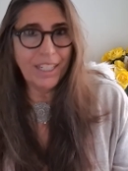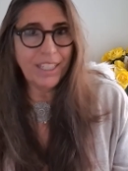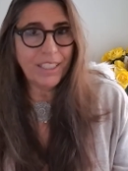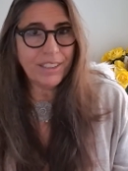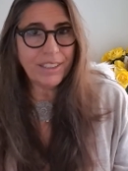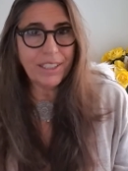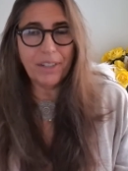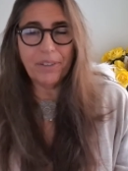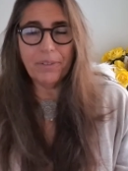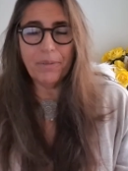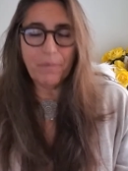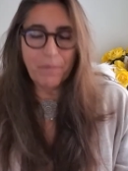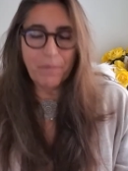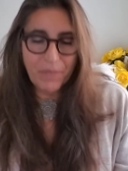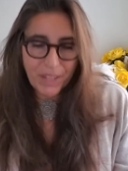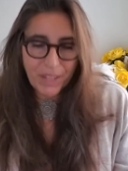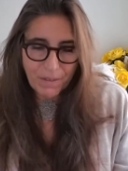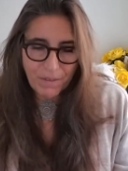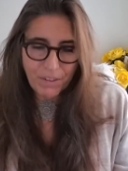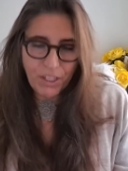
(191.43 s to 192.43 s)
So
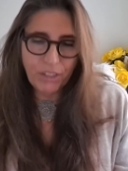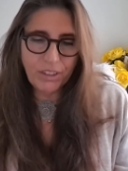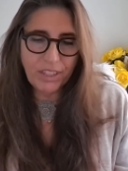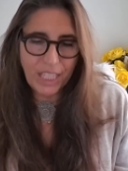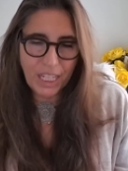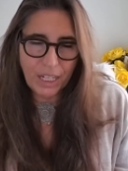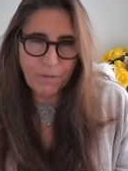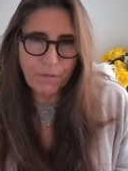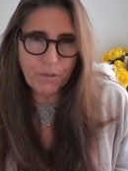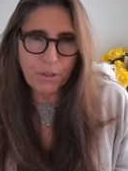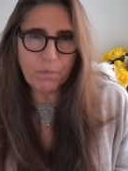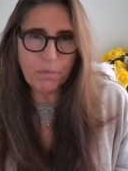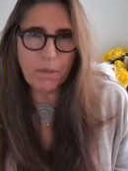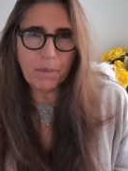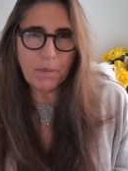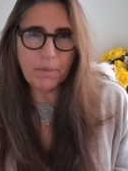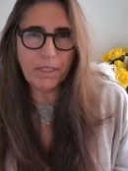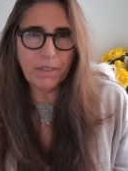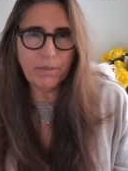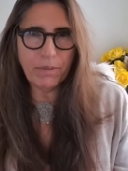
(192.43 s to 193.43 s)
if you think for a
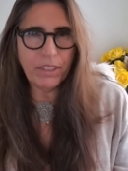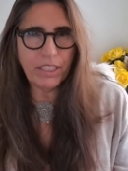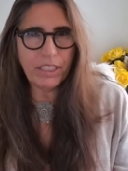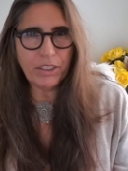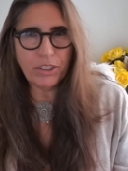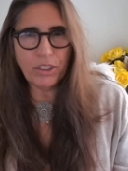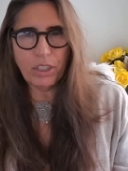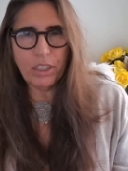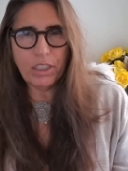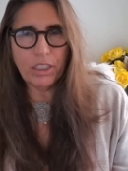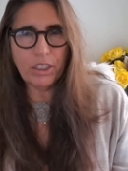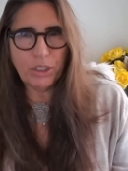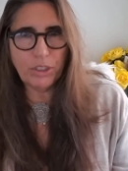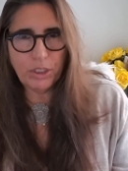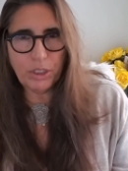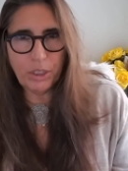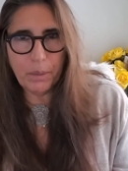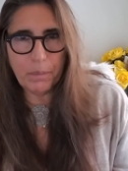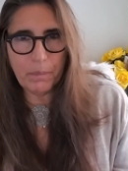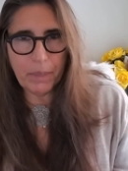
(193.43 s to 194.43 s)
moment, if we start
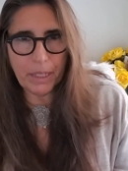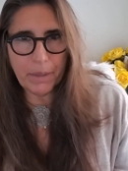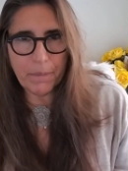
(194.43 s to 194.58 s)
assuming,